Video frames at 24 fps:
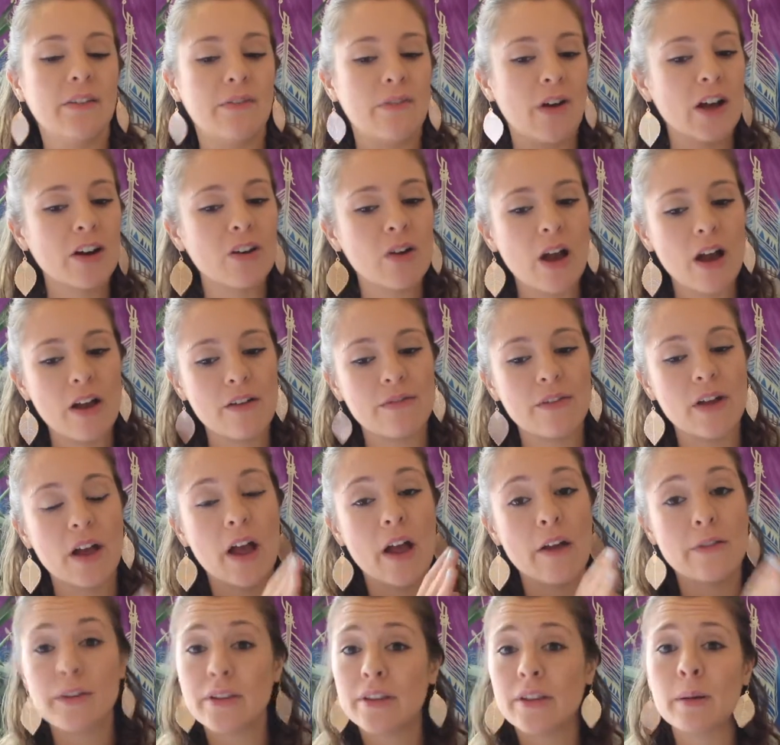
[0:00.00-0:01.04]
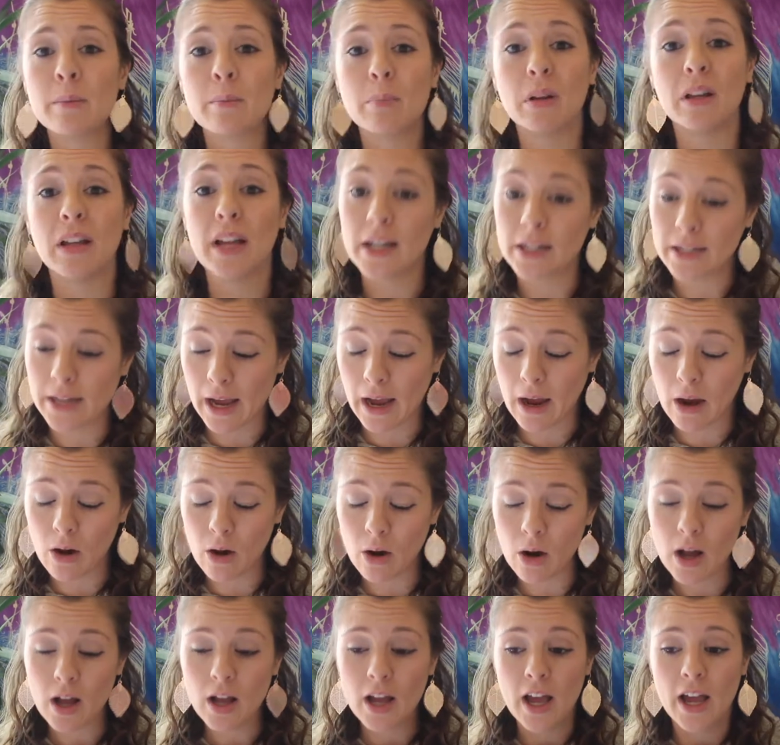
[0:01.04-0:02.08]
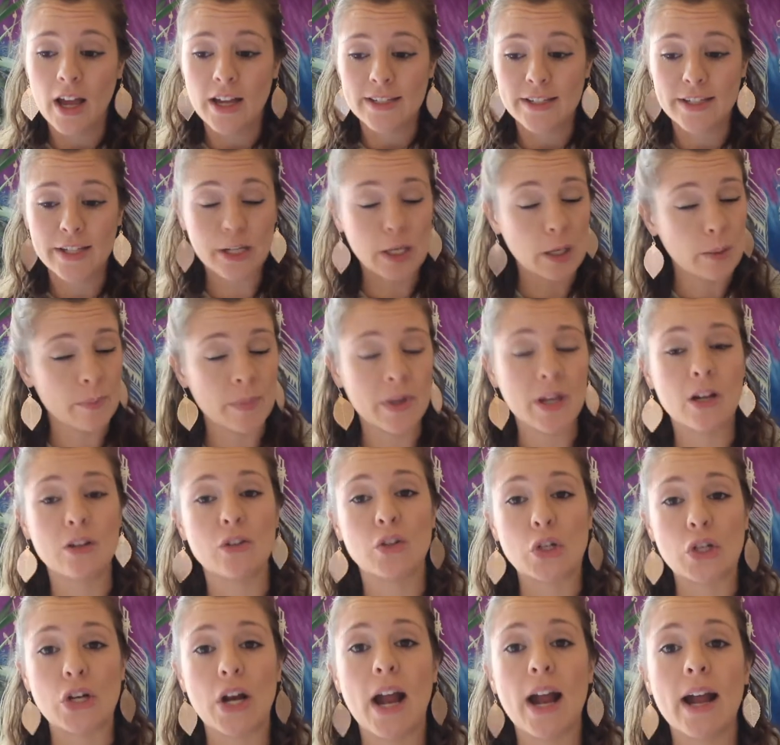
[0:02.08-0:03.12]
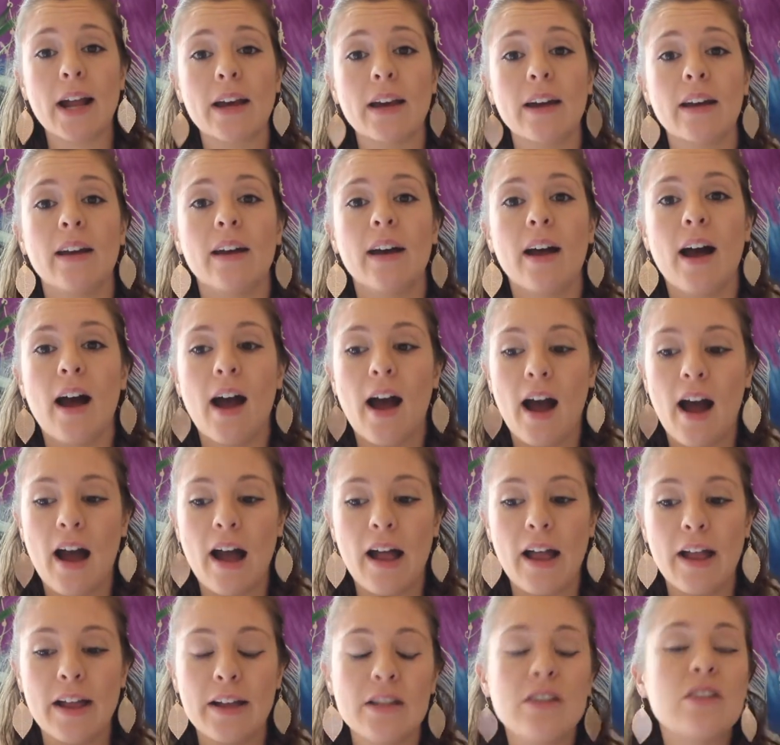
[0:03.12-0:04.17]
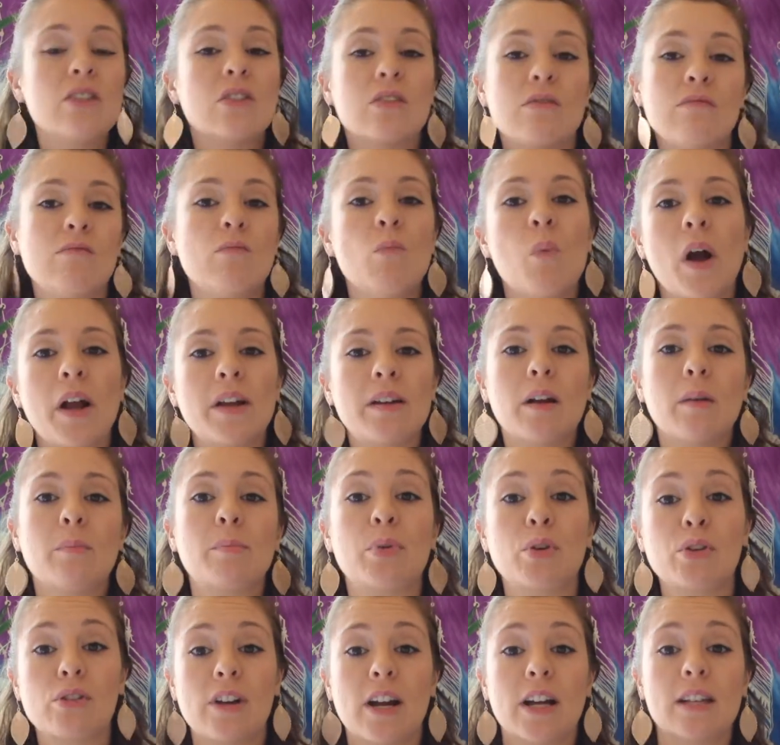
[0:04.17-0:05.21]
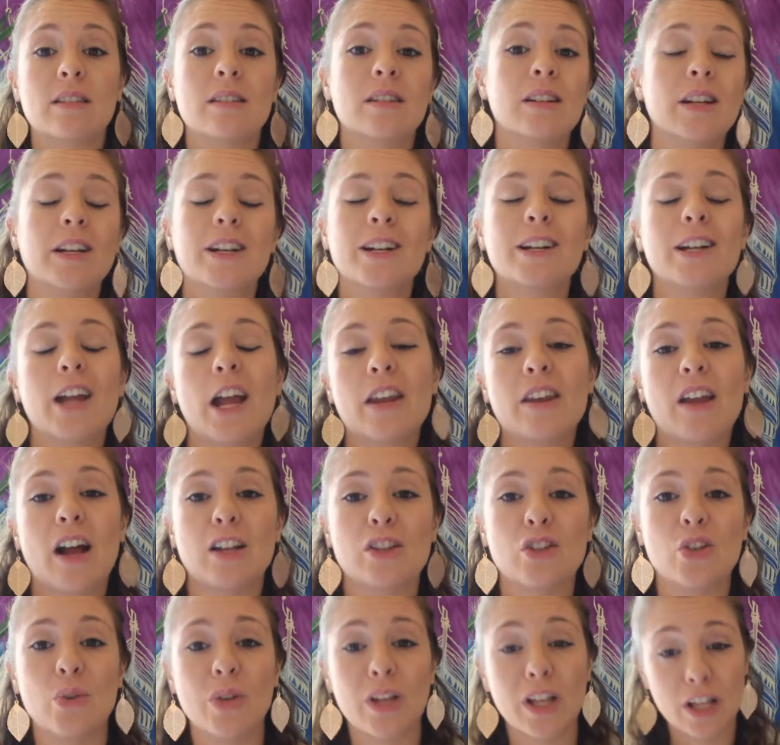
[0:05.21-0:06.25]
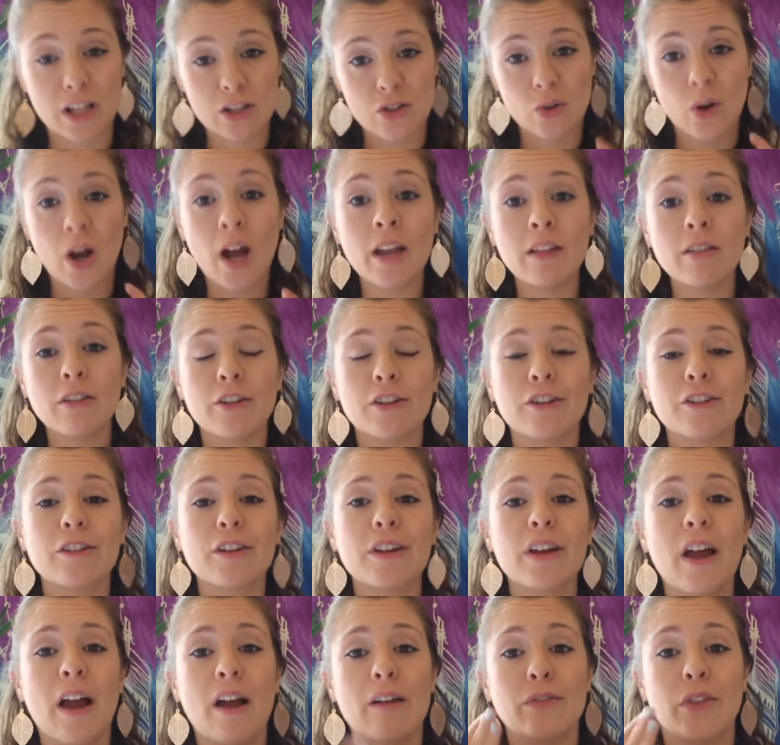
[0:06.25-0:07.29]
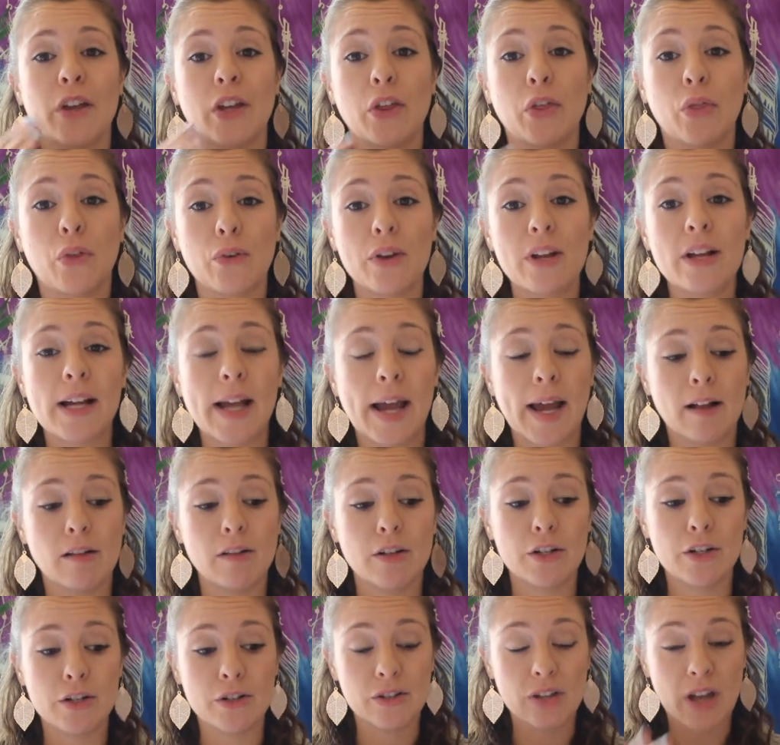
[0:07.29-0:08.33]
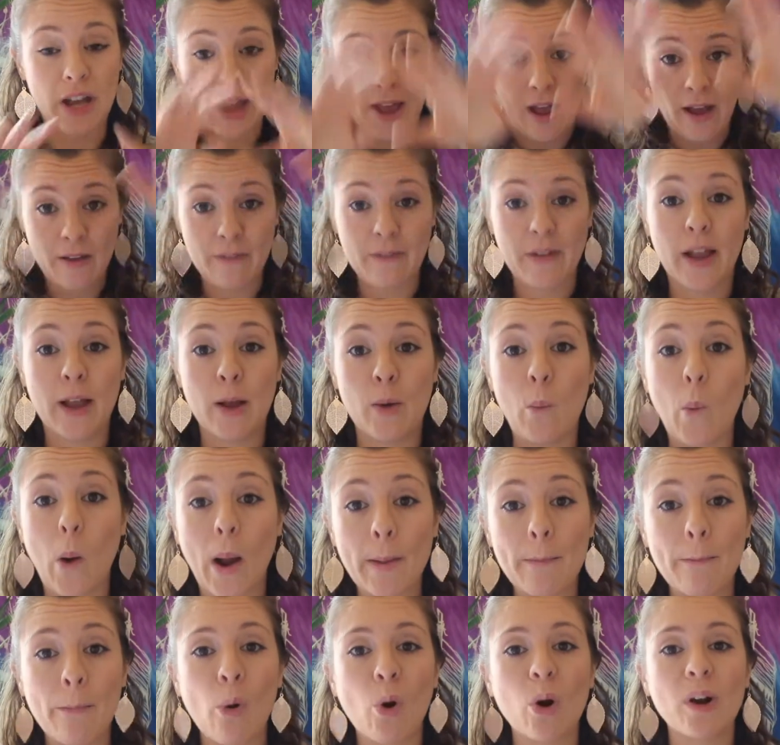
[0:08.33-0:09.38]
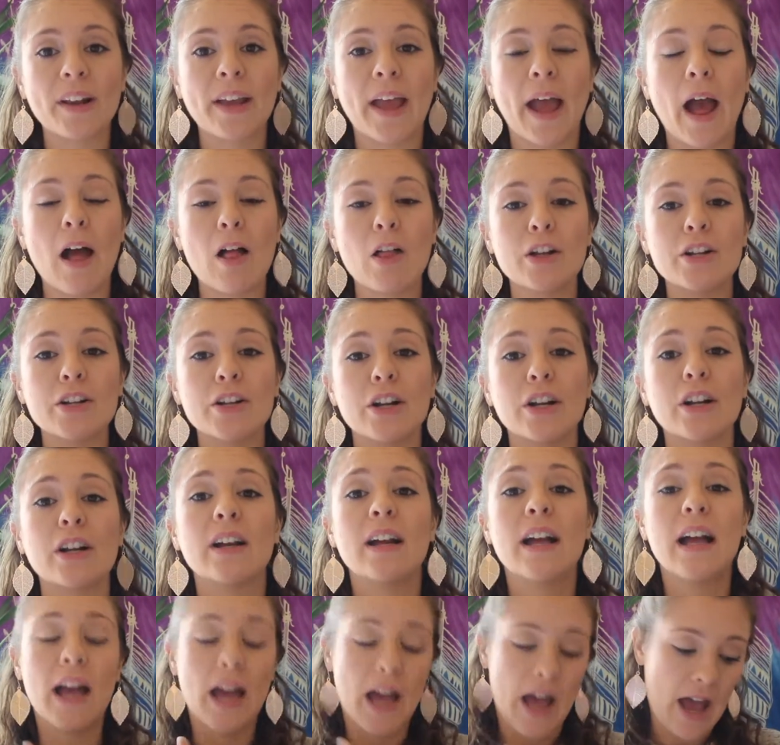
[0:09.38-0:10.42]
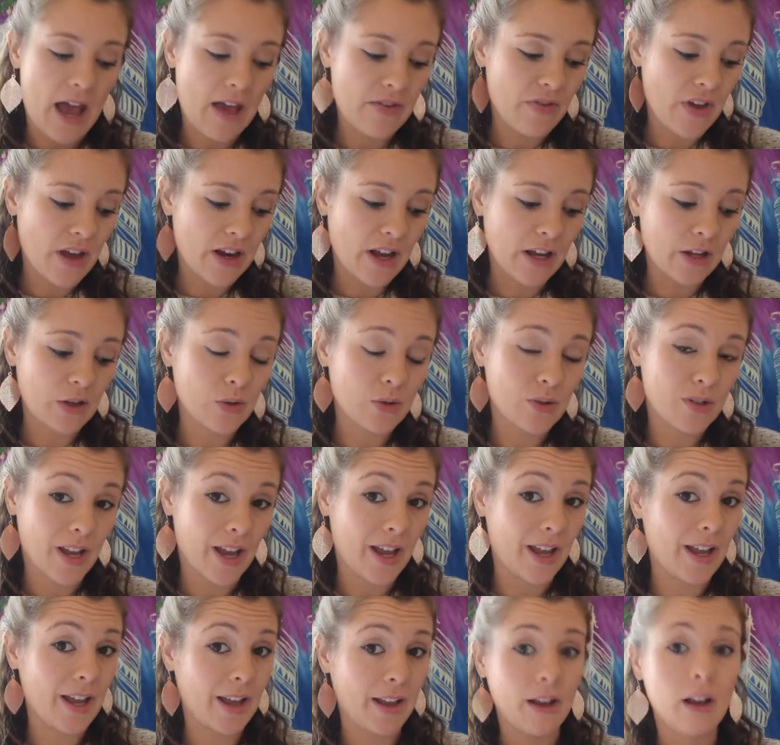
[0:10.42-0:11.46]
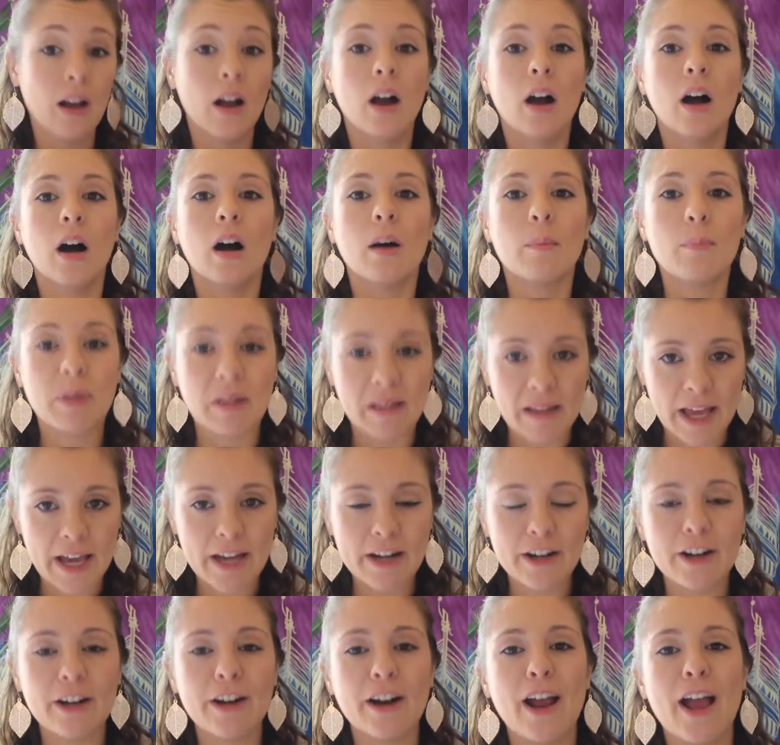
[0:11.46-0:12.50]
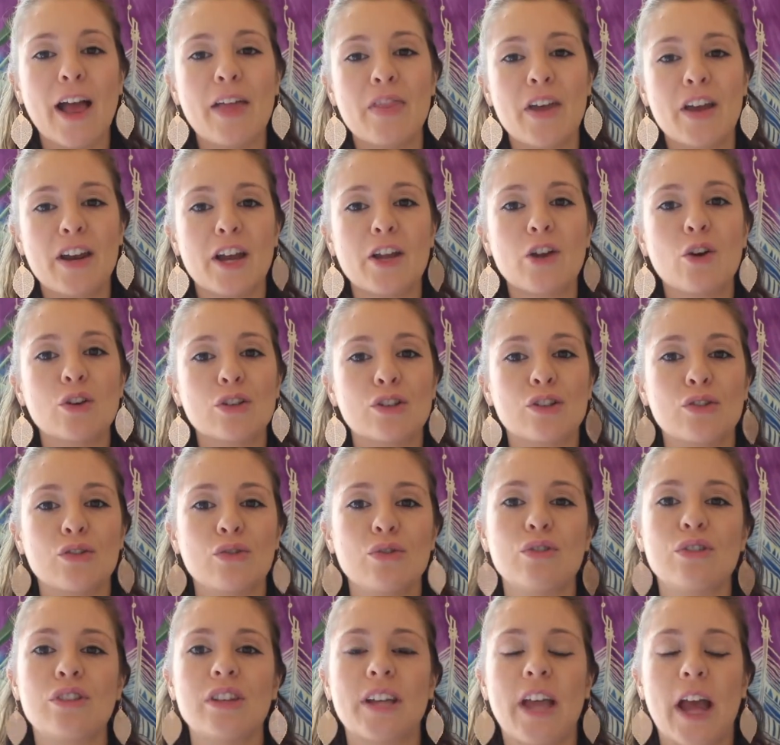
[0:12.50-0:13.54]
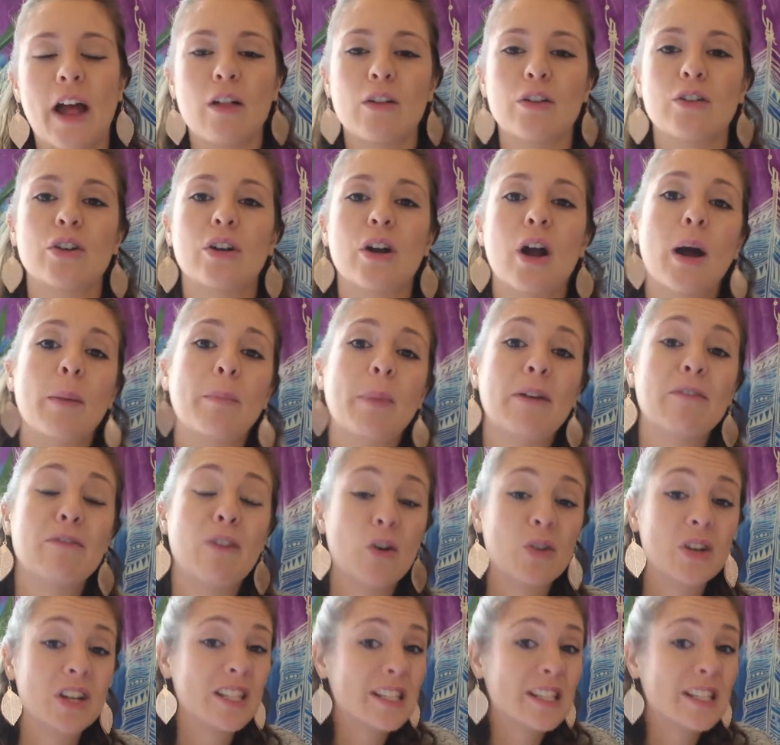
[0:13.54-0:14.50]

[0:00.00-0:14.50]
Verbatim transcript: If I don't have everything planned out to keep me on track, I wind up procrastinating and not doing it. So I literally have like 3 calendars. I have a whiteboard calendar, and then I use a planner, and then I also use the calendar on my phone.